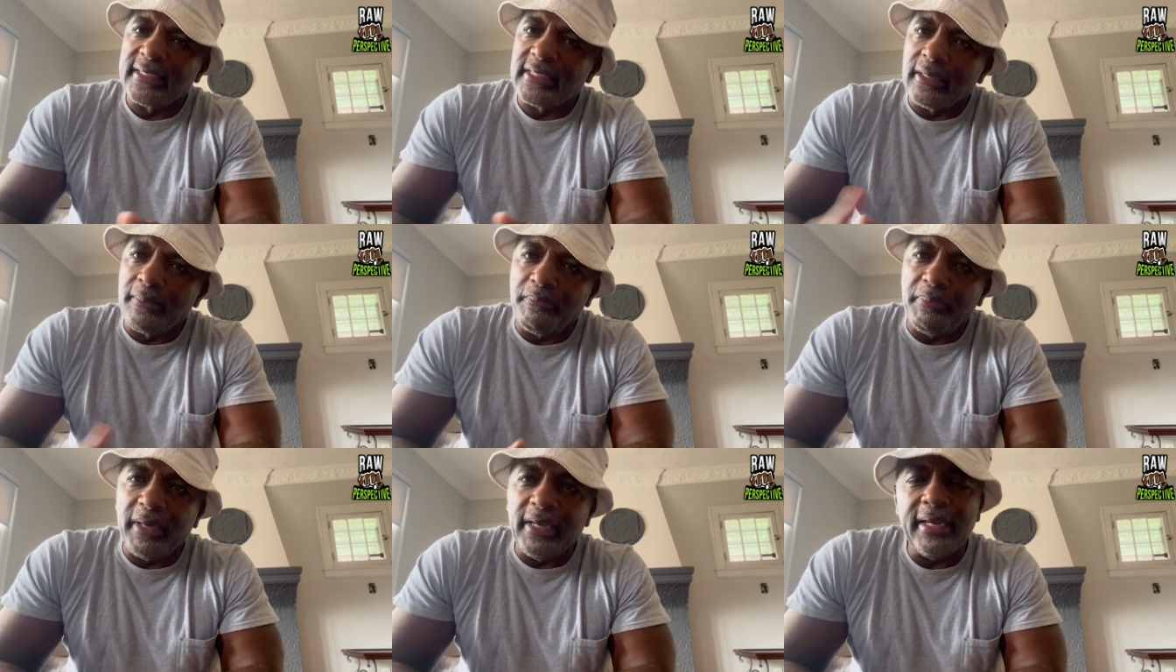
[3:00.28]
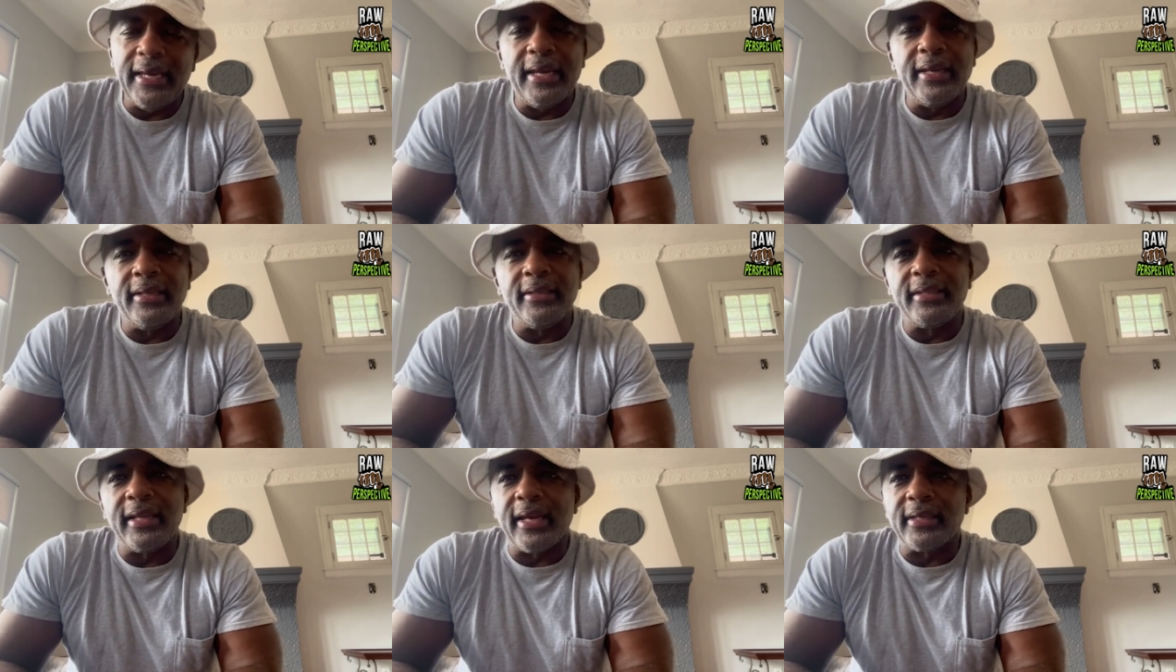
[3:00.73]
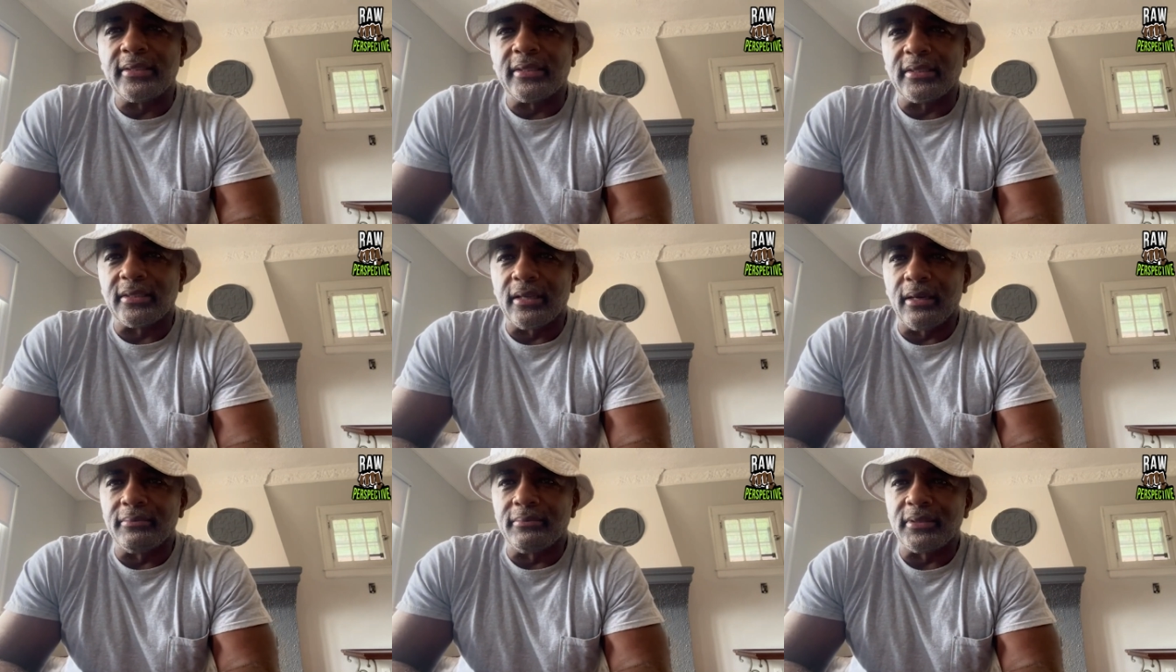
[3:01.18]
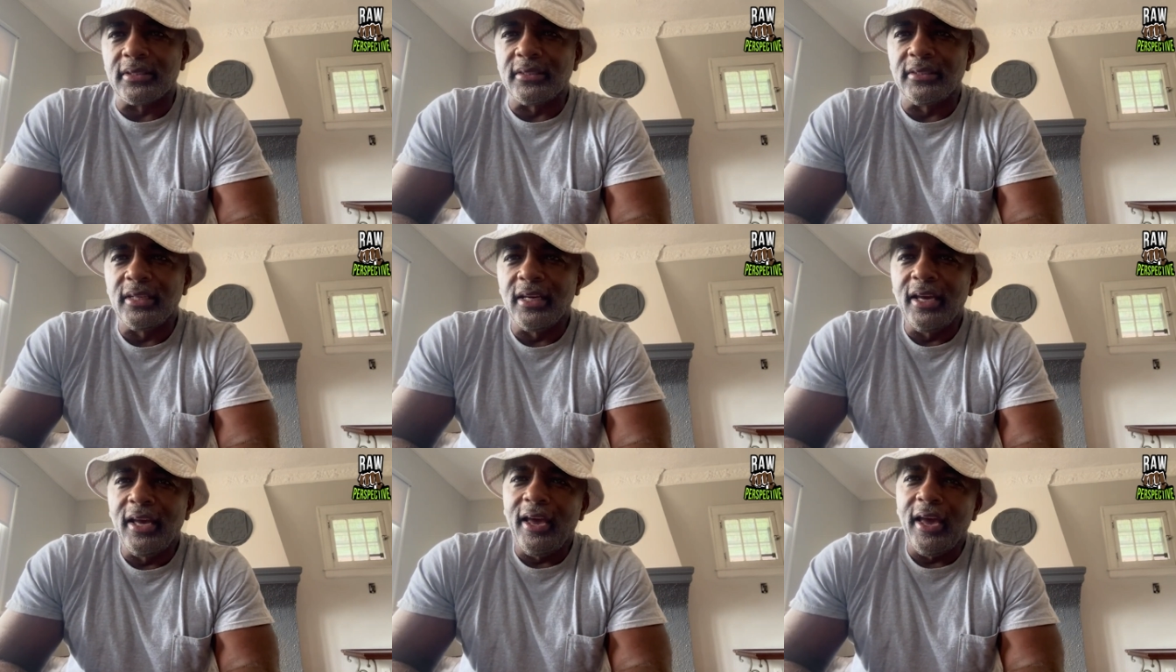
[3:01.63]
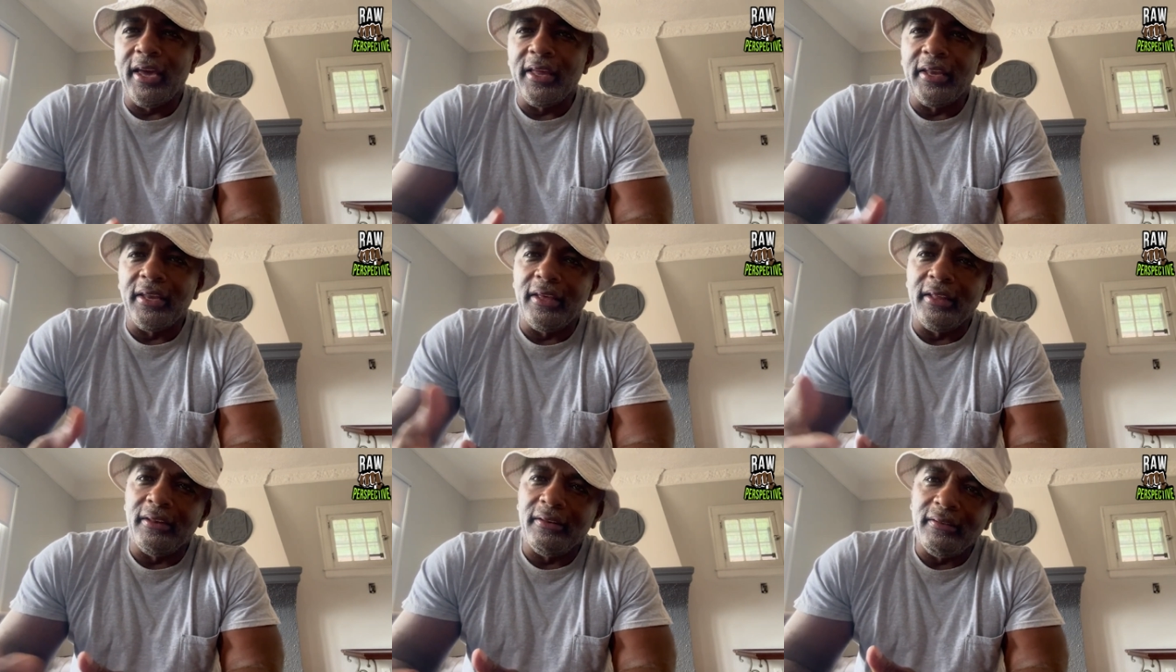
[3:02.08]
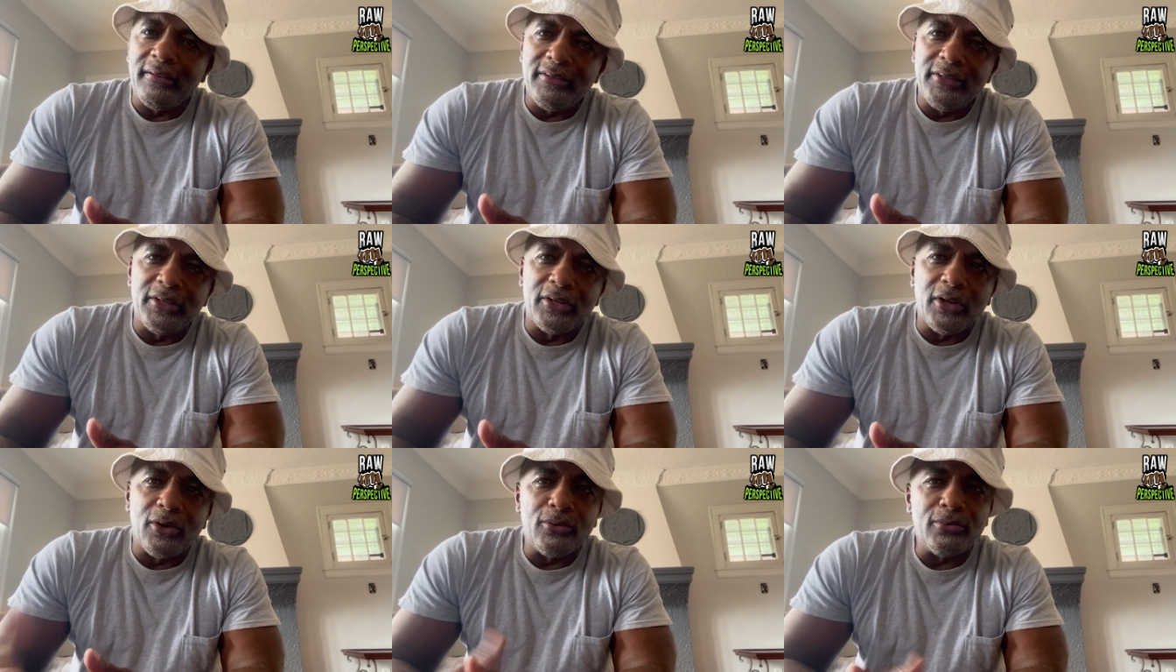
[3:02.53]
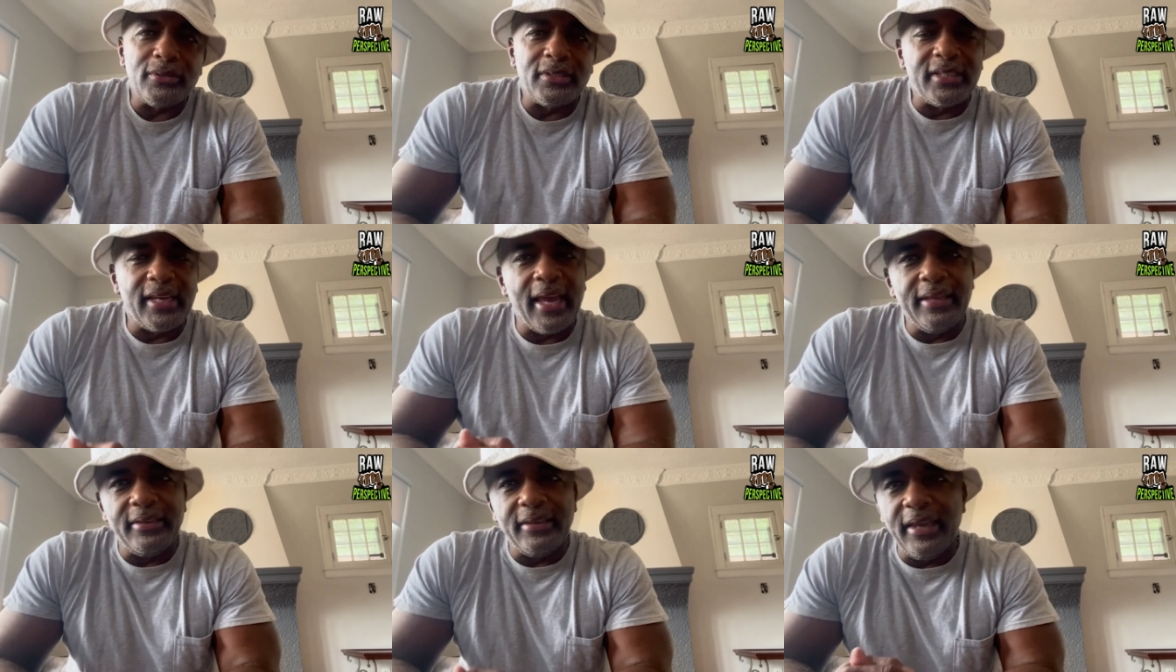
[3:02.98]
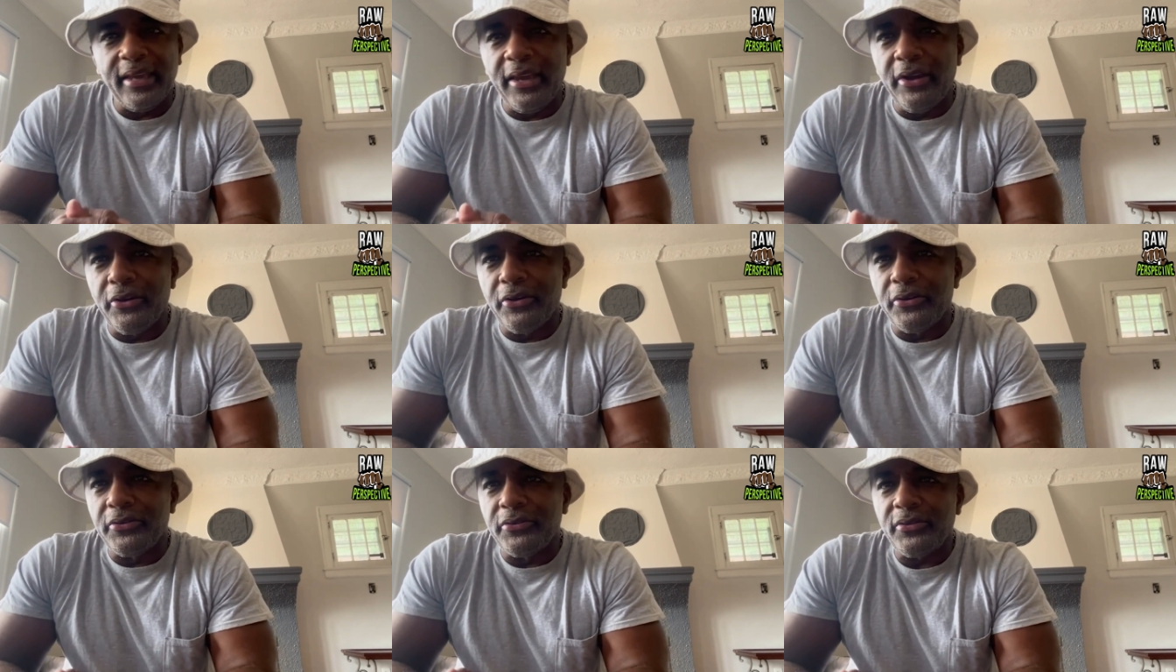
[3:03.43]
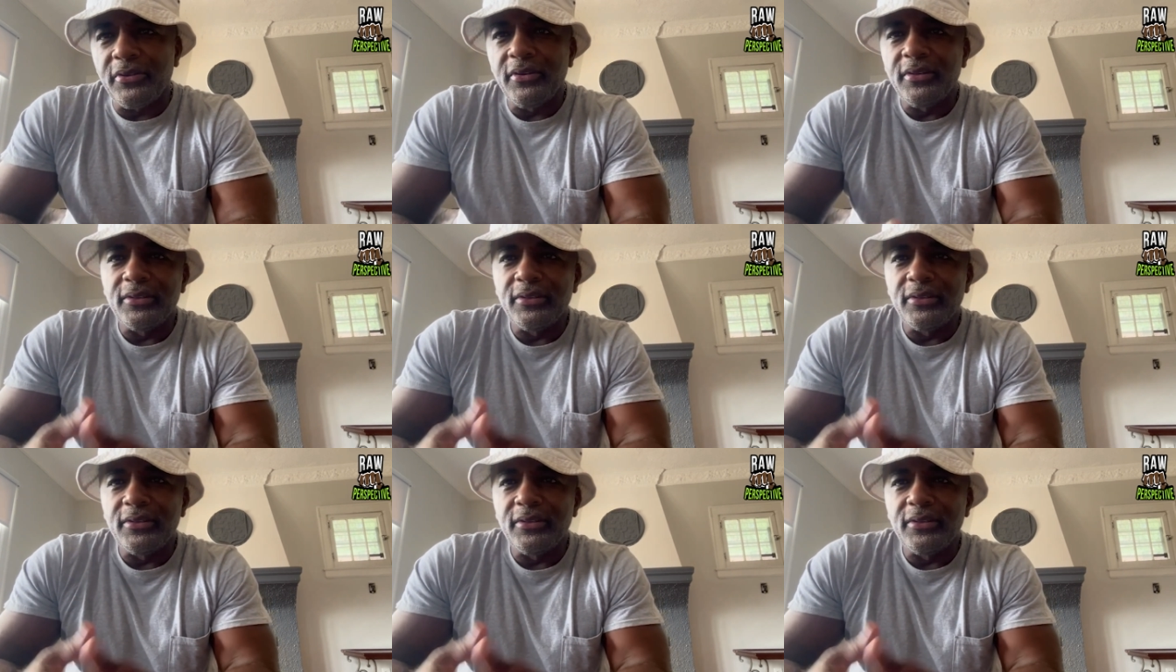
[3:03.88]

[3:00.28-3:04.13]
and P index or something. And then, you know, ten years,